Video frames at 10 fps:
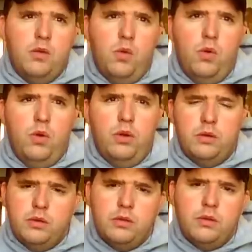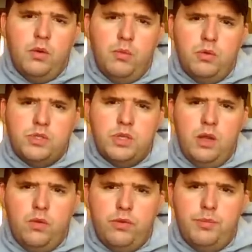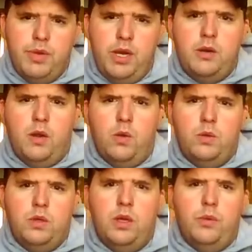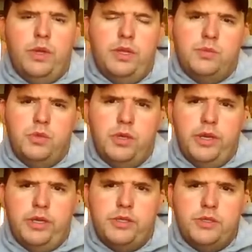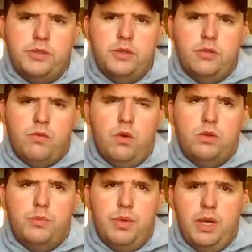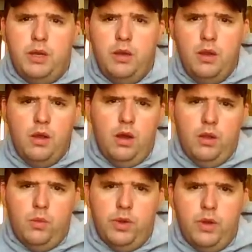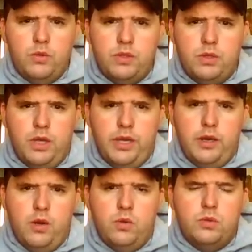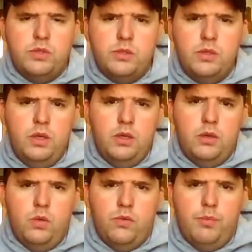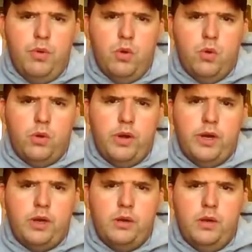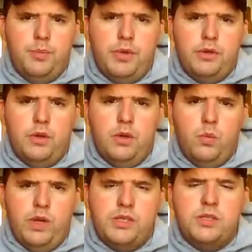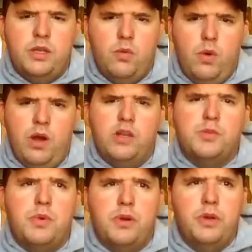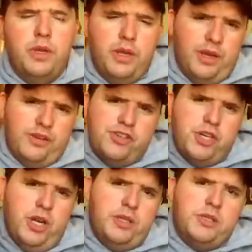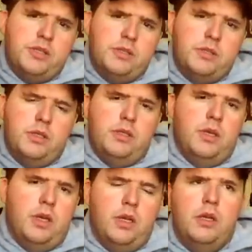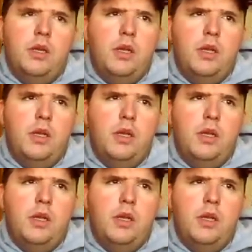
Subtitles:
going almost all over the bay now. We got some good ice throughout the bay, all the way out to the lighthouse, over to Bono Creek, up in the west end of Washburn, and just to the